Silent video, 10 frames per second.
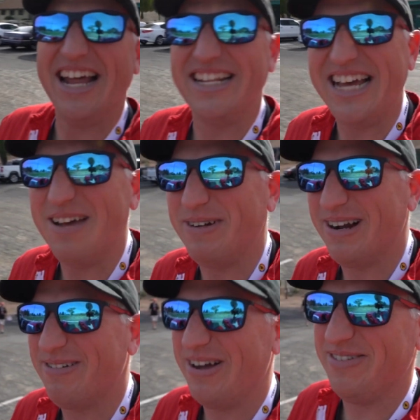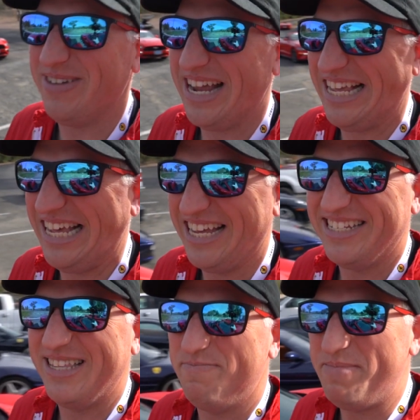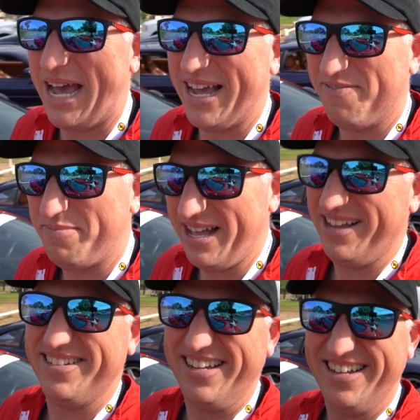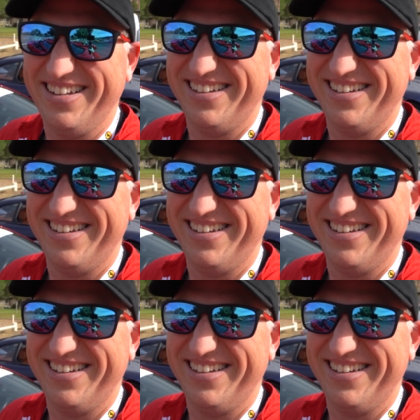got a tiebreaker question. We got to guess the bag of pasta.